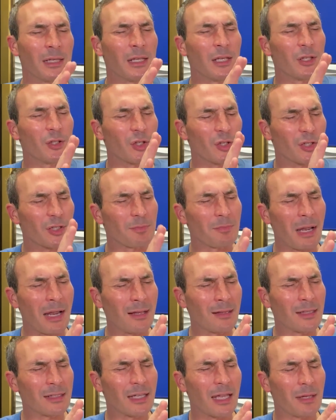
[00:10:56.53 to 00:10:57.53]
She's
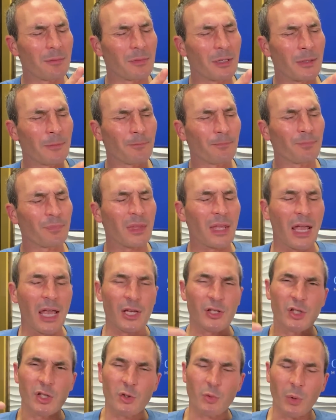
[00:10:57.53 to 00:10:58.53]
smiling at me
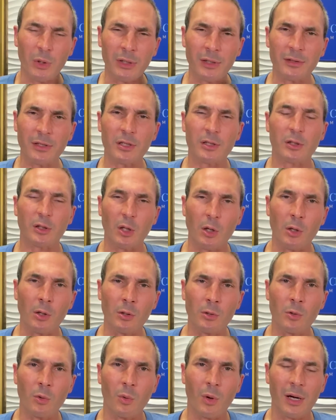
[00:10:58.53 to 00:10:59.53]
and she's wearing this
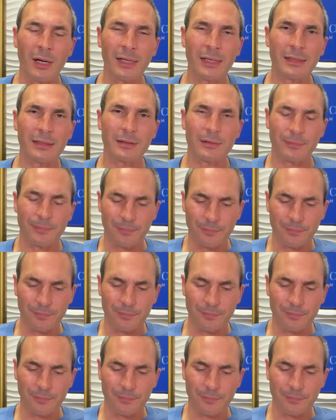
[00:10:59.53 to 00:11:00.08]
long white